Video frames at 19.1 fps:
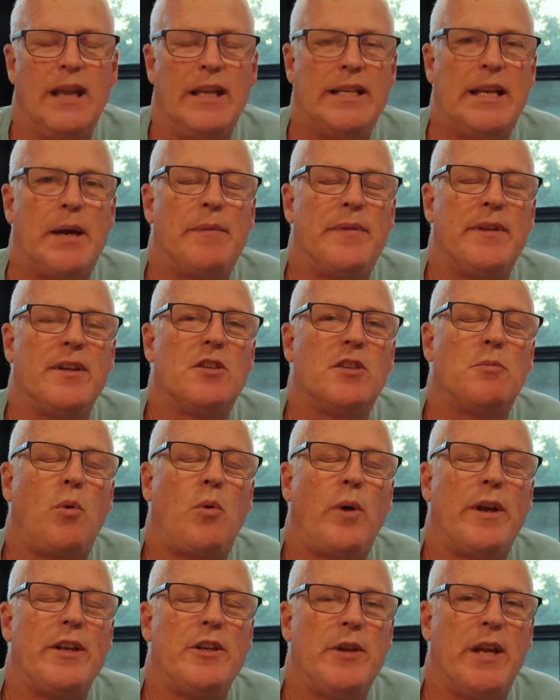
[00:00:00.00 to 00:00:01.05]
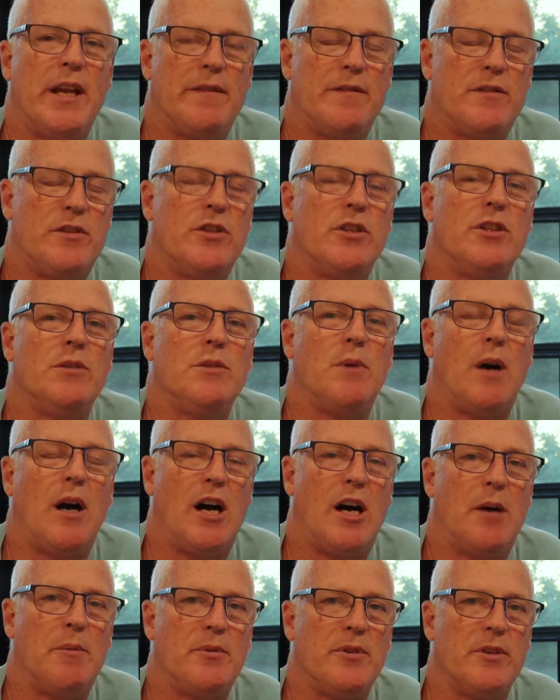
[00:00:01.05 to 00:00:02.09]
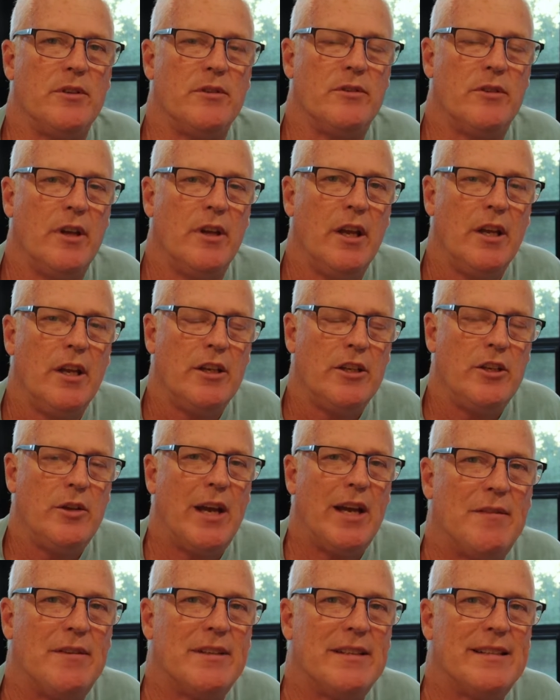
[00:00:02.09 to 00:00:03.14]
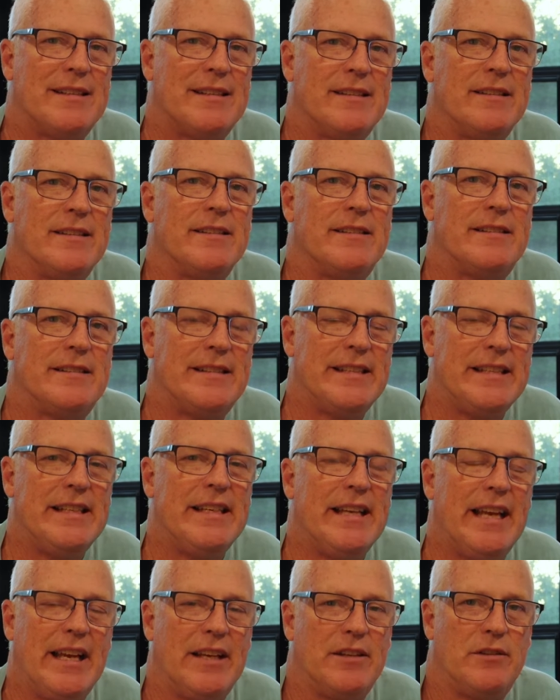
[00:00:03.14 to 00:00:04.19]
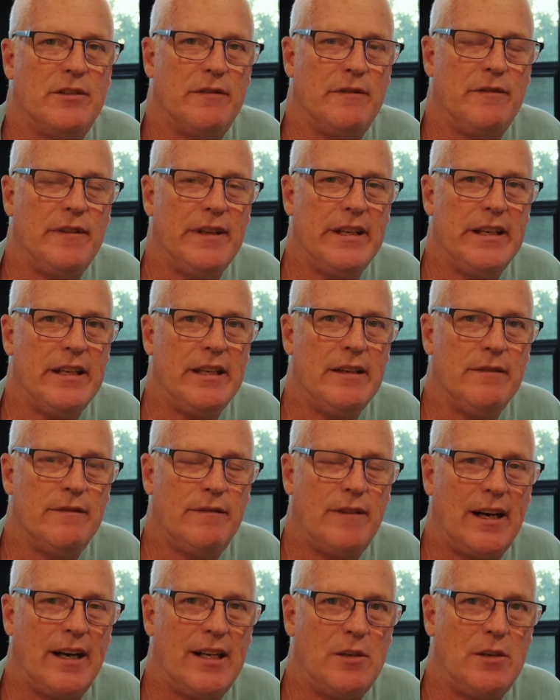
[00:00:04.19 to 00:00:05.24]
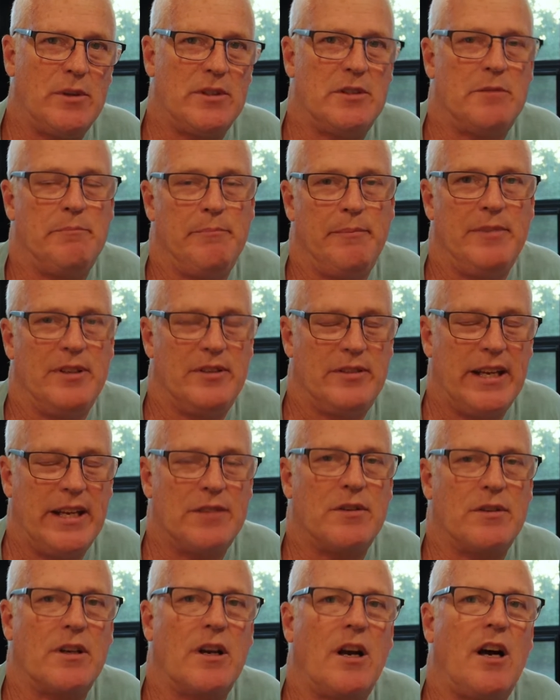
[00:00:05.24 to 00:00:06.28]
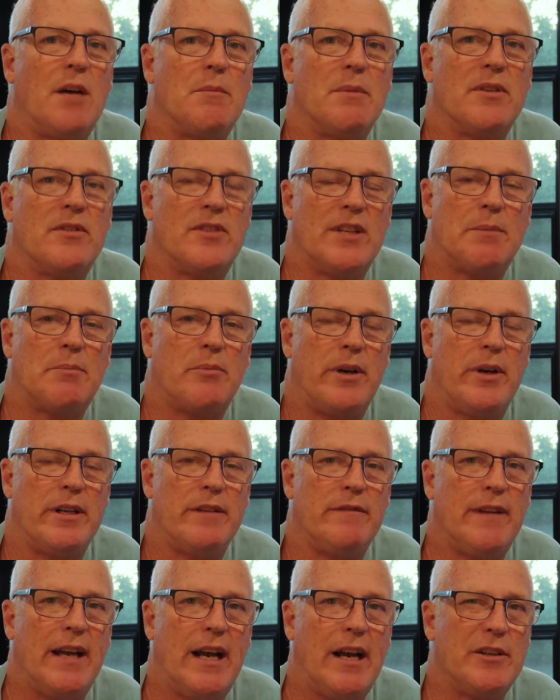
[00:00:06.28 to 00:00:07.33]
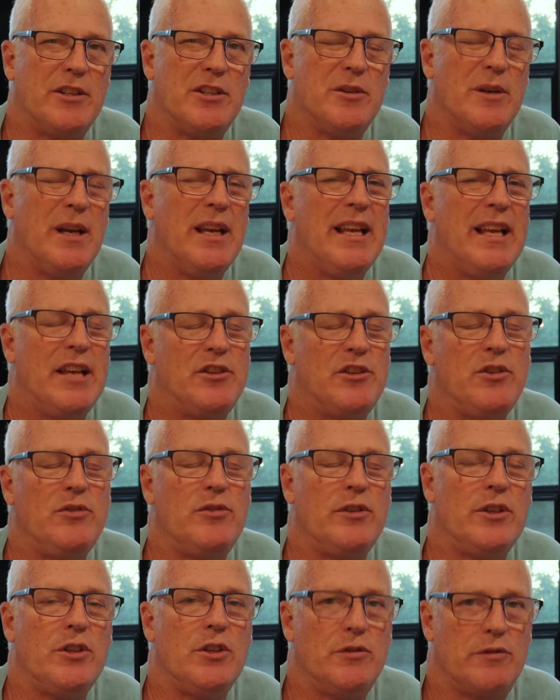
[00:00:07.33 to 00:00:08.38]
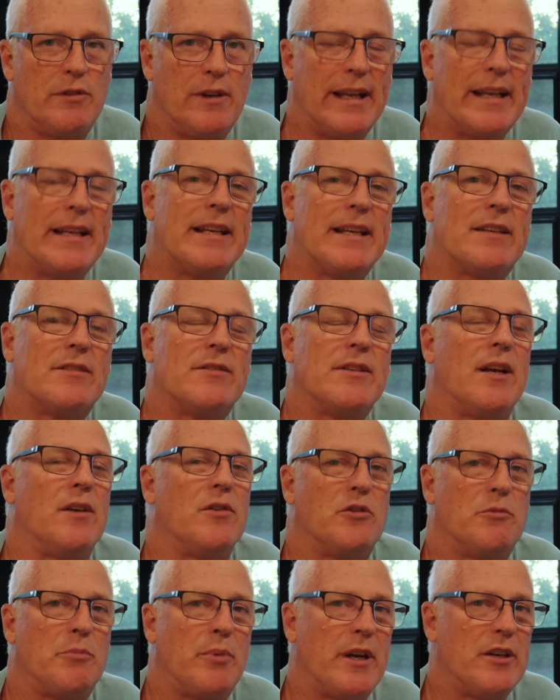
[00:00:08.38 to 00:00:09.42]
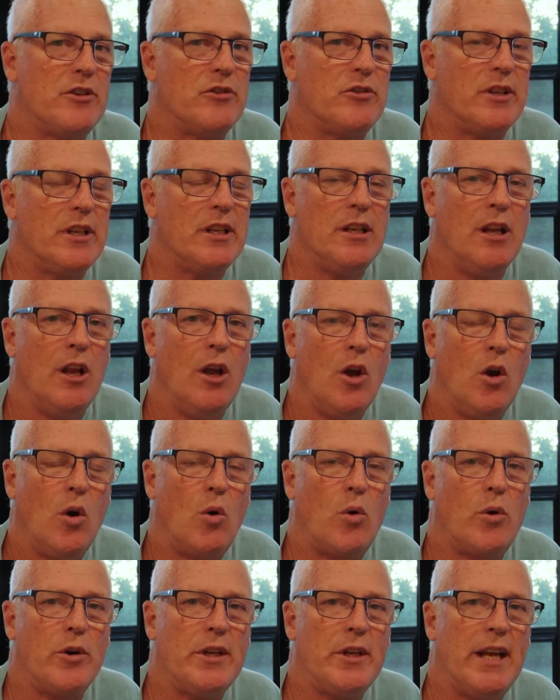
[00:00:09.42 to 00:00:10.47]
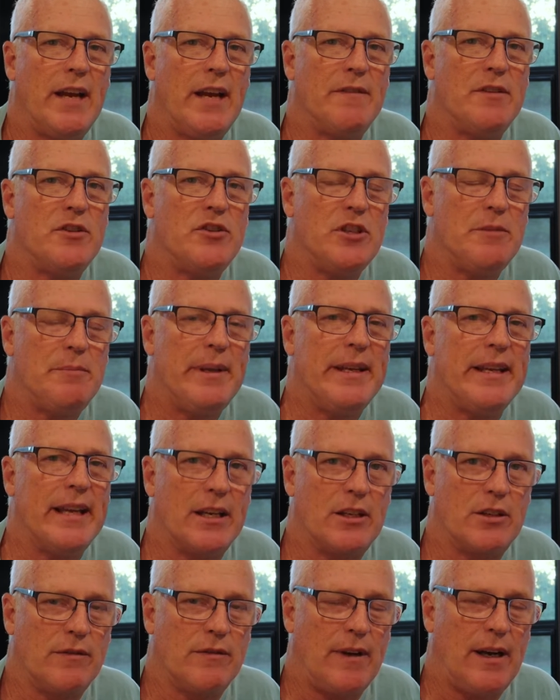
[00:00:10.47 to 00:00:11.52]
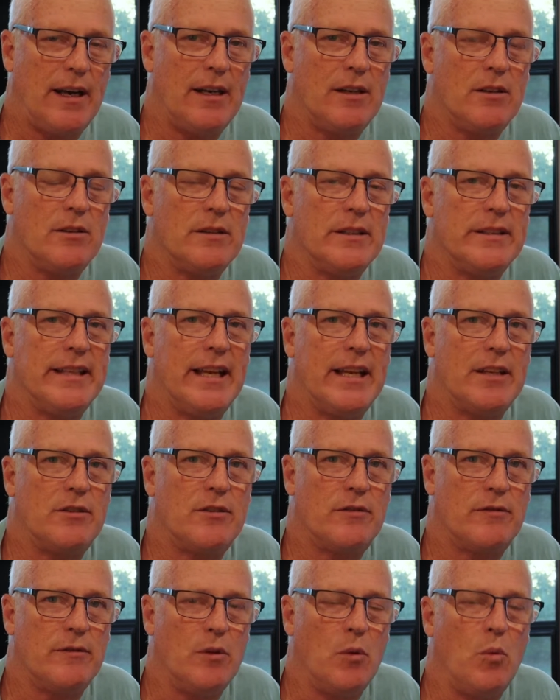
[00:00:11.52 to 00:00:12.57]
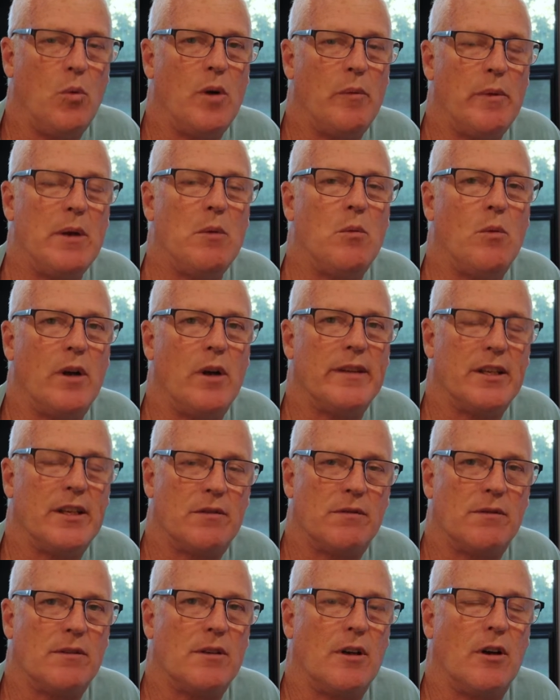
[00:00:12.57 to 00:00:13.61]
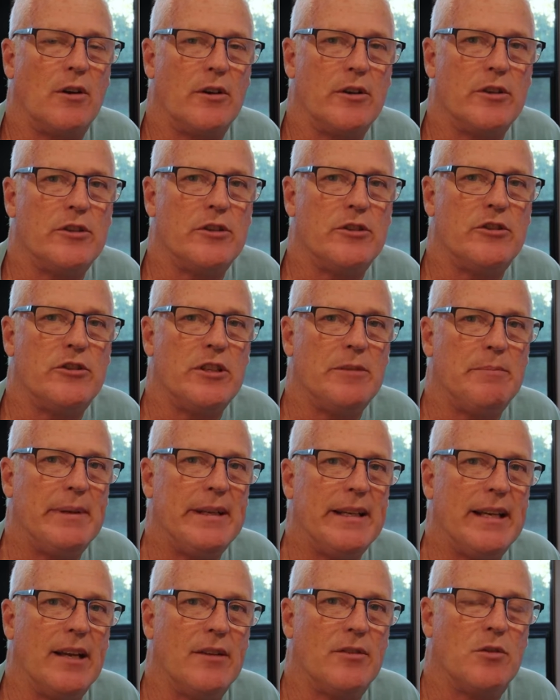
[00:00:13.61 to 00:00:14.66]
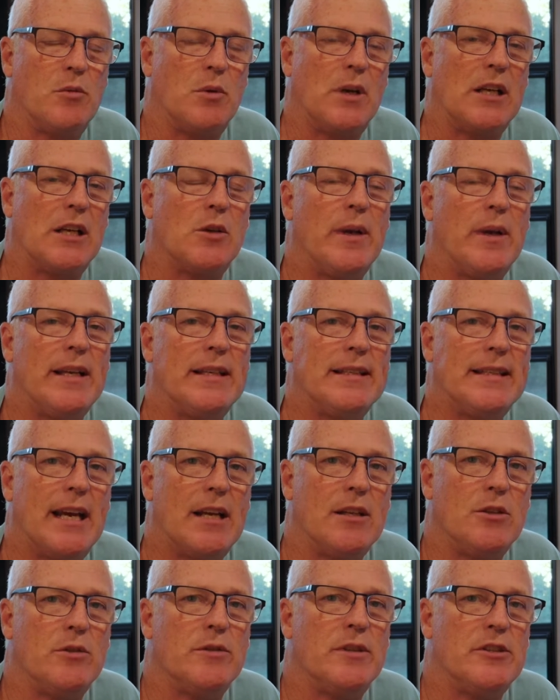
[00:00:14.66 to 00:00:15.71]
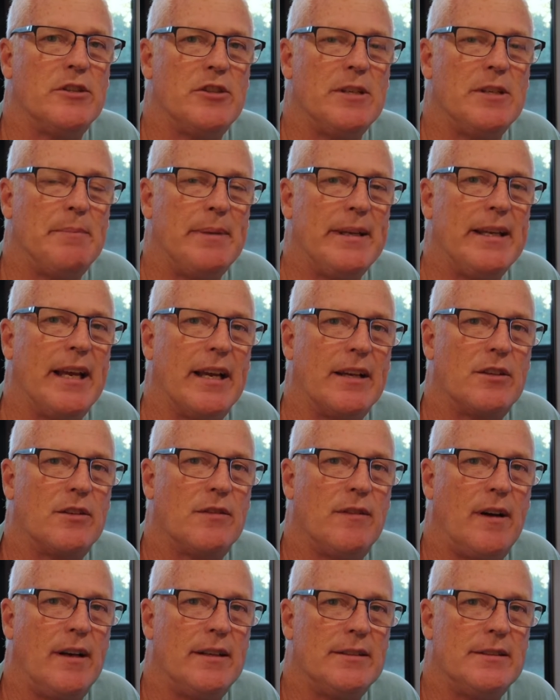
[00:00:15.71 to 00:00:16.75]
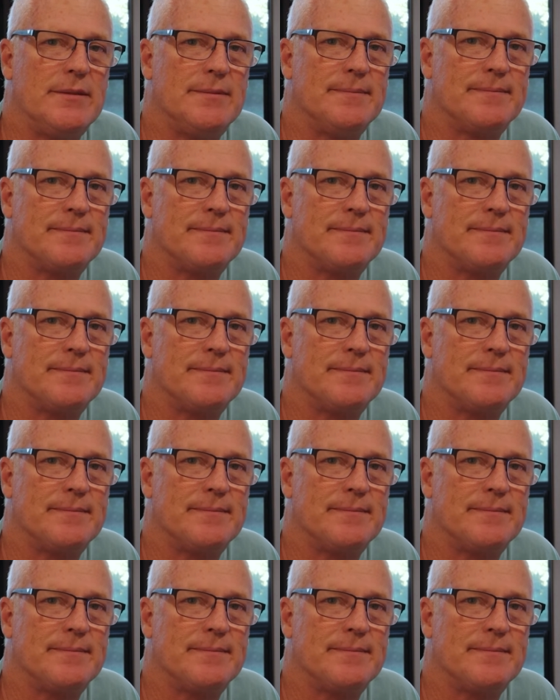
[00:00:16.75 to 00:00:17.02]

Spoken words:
Now at this point you have two options. You a CSV file, which stands for comma separated value. That's usually used for like an Excel spreadsheet. Or you have the GPX file, and that's the one we want. That's for our GPS. So we're going to go ahead and download the GPX file.